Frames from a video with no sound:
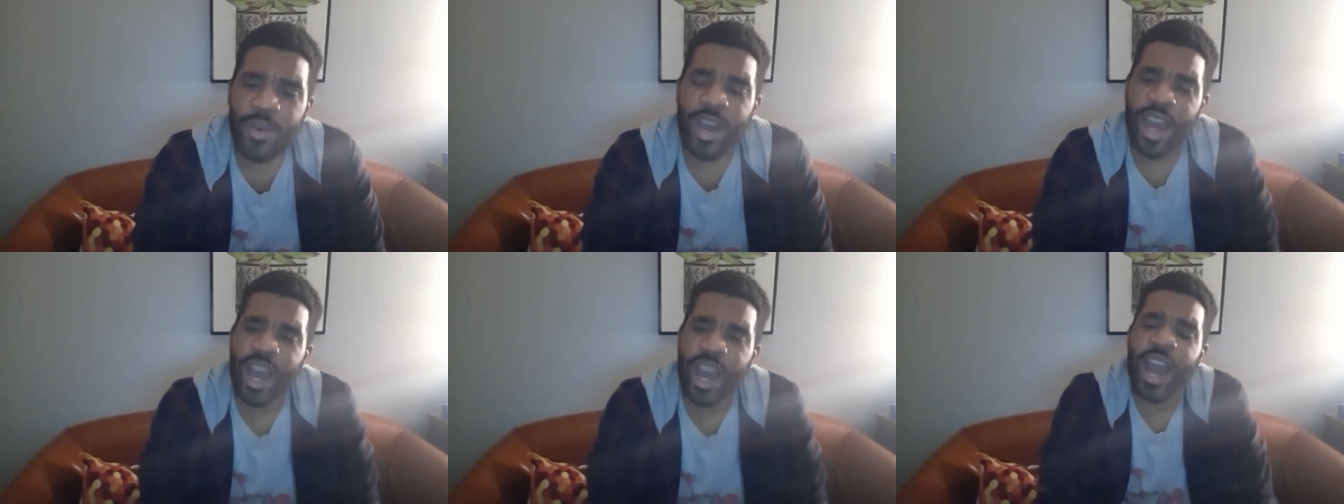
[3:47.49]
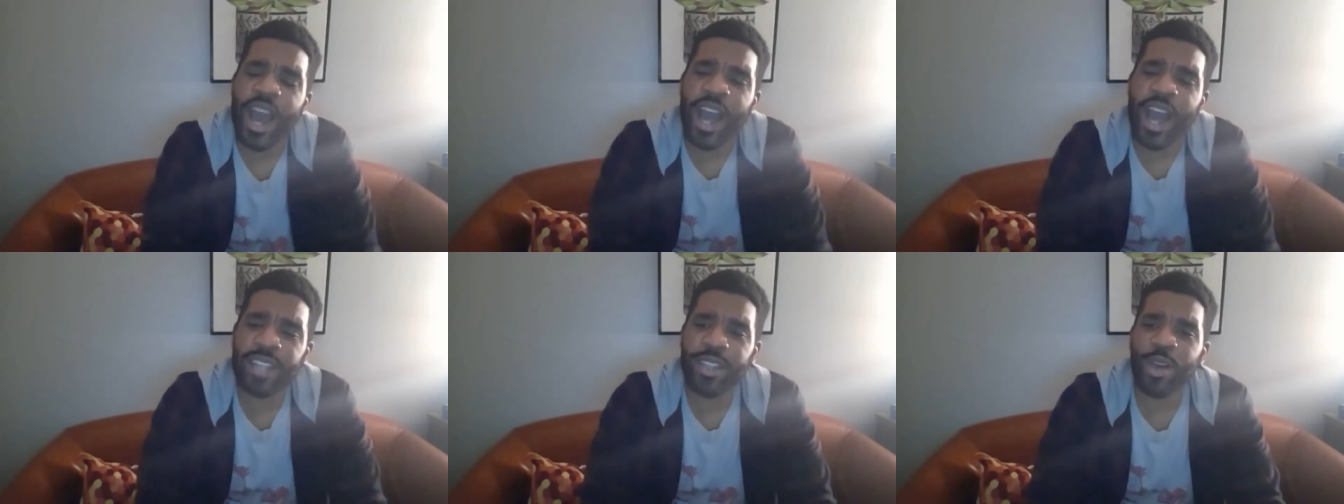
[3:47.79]

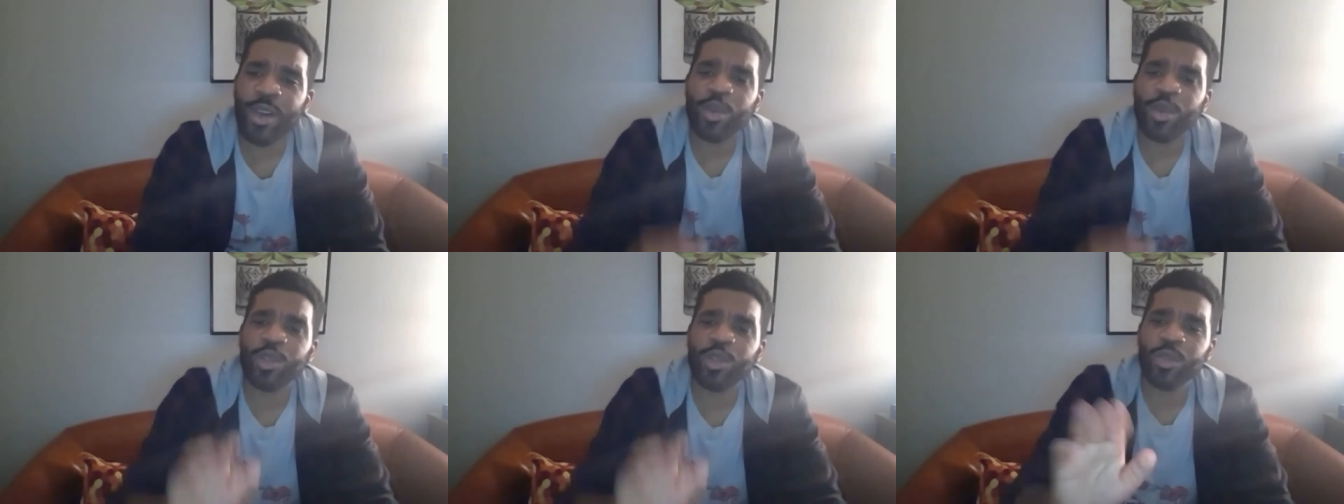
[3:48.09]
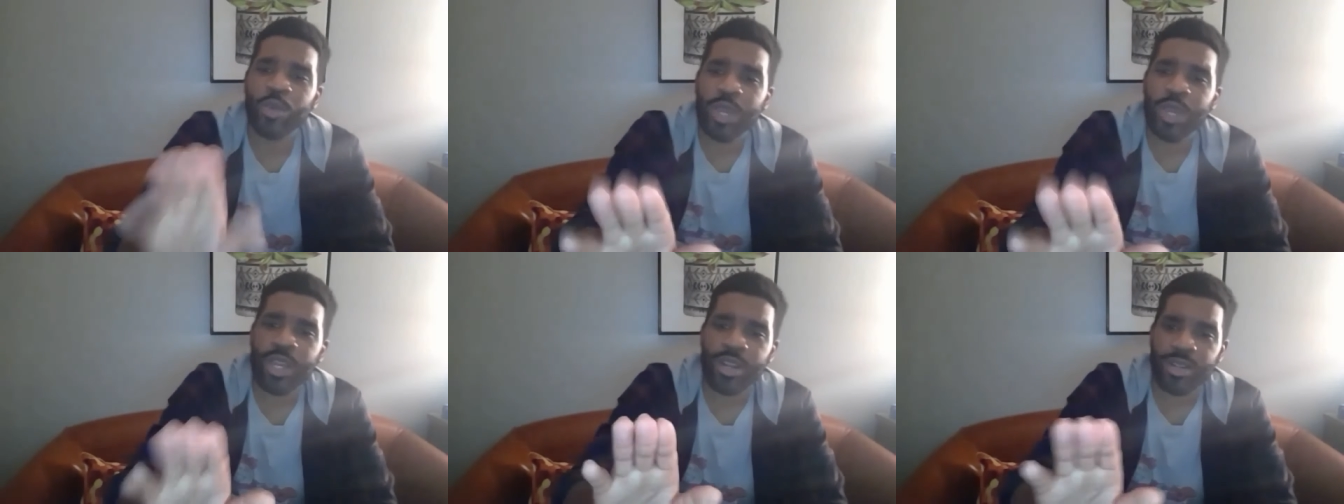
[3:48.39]
I thought it was
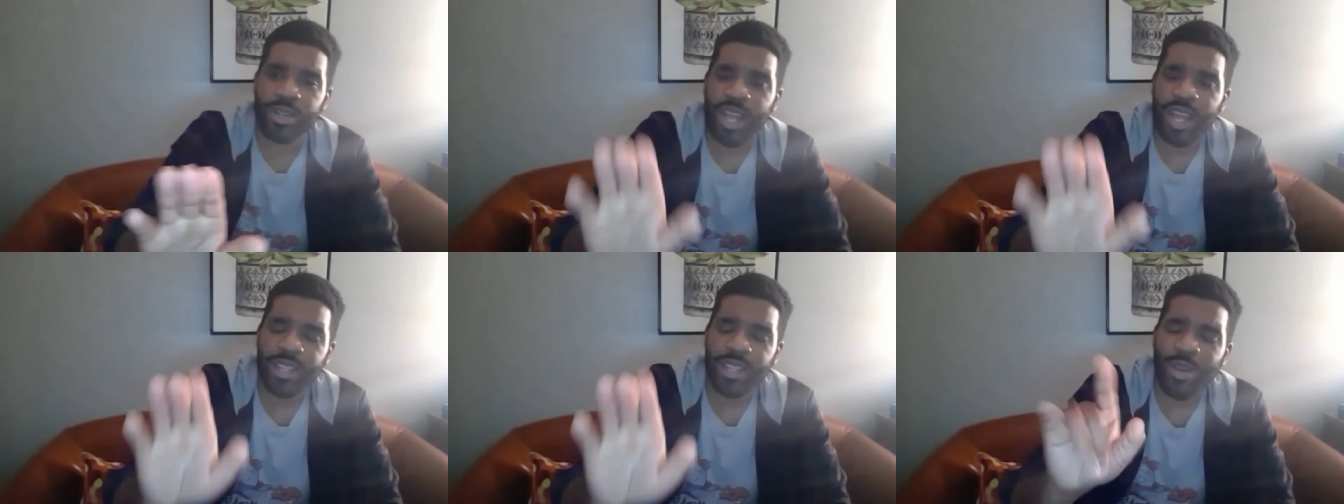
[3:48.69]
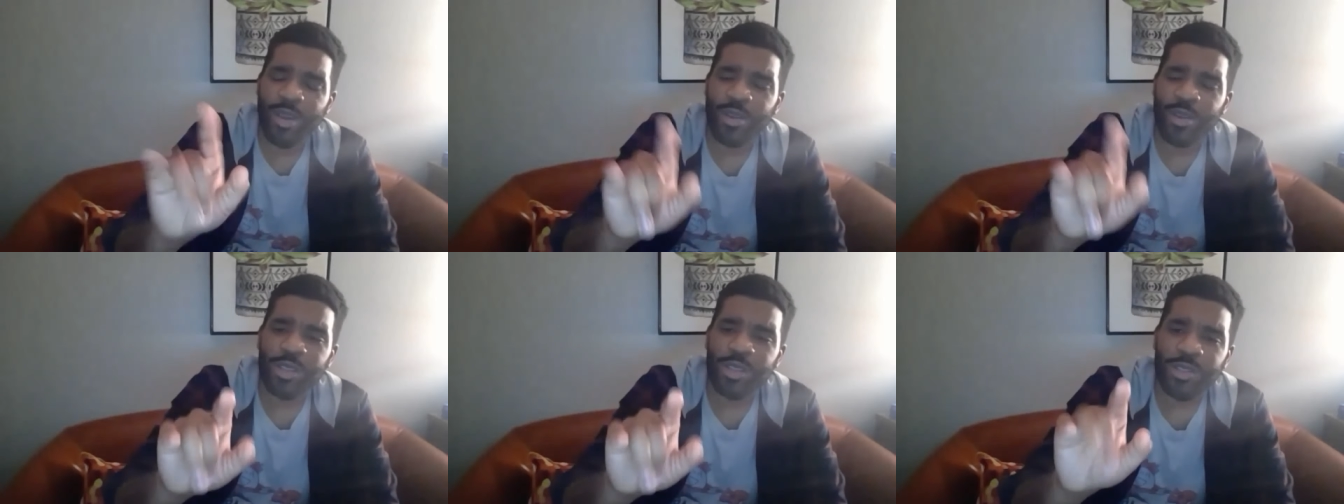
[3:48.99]
weird. I
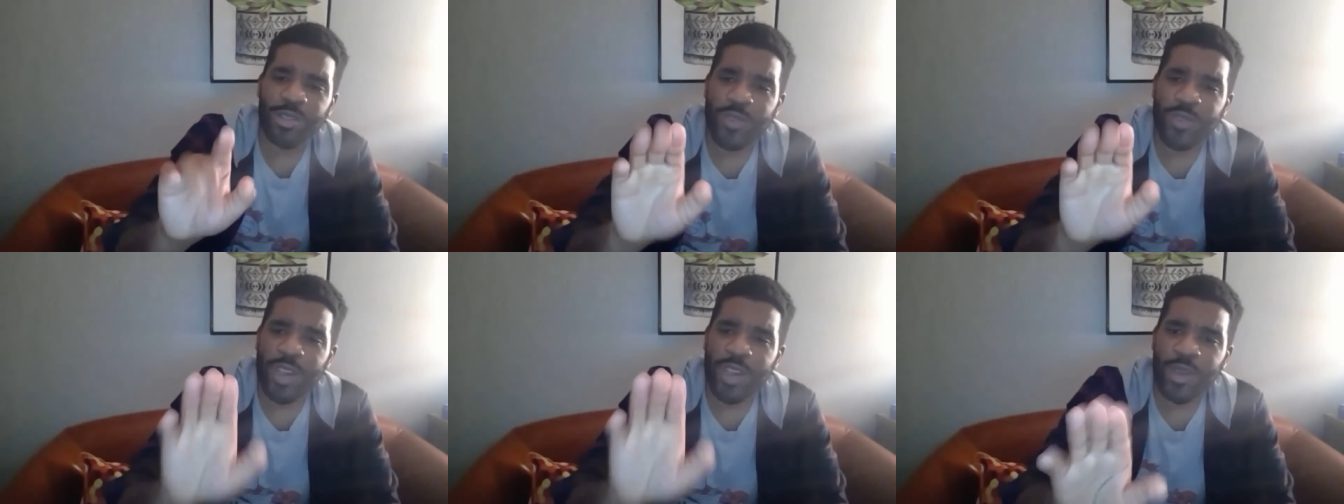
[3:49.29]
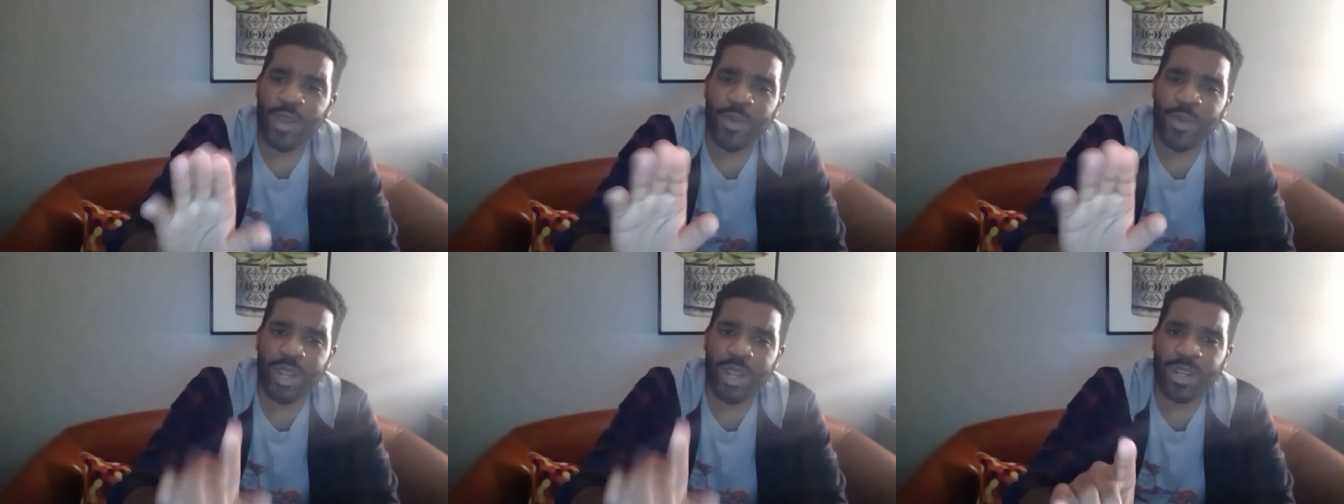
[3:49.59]
thought it was
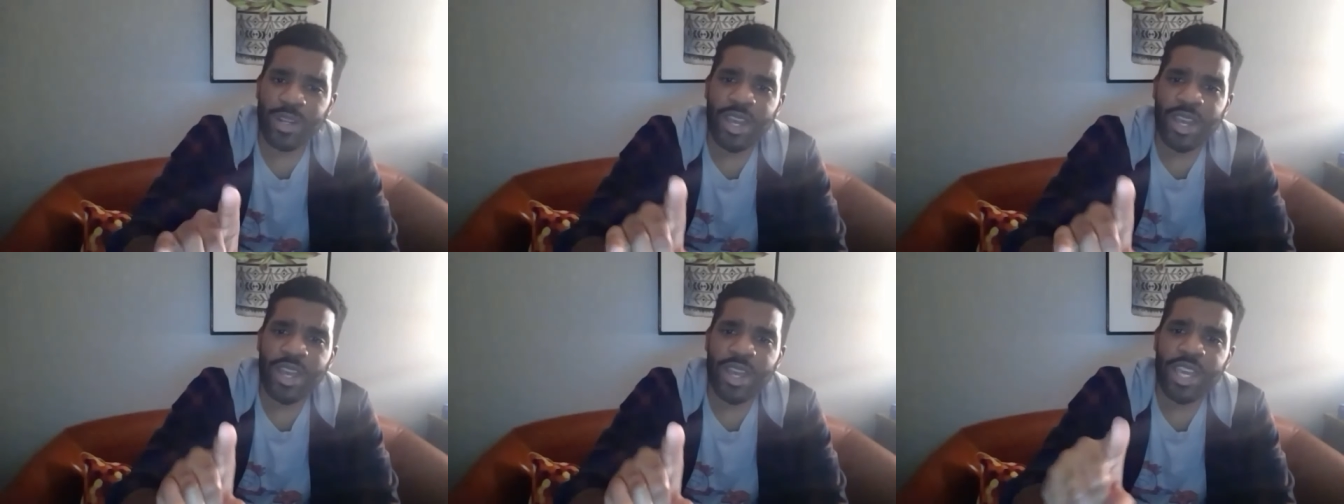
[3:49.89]
very weird.